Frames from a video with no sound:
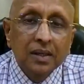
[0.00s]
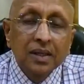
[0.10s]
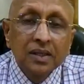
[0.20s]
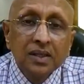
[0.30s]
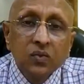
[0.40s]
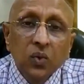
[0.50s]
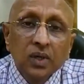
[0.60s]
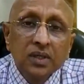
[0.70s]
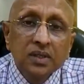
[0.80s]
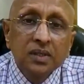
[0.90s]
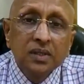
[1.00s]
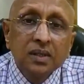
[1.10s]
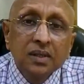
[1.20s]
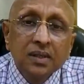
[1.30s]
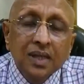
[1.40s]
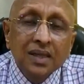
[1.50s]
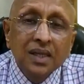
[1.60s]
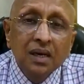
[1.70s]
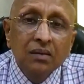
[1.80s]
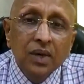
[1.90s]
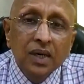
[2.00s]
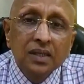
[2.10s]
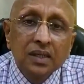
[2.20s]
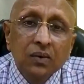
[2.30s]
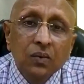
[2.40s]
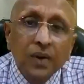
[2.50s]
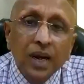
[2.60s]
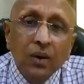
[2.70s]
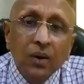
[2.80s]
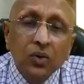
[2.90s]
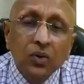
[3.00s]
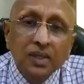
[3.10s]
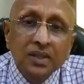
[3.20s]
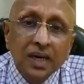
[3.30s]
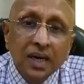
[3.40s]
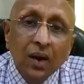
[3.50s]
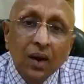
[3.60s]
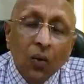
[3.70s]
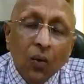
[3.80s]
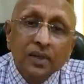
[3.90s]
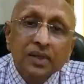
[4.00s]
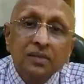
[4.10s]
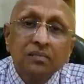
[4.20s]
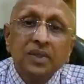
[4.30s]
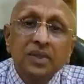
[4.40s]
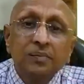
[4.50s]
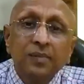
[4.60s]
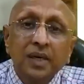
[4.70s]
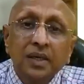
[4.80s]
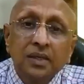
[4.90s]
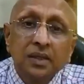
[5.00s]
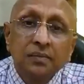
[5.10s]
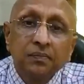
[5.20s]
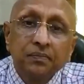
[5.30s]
This is what is nothing but the, we have to understand what is mesmerism.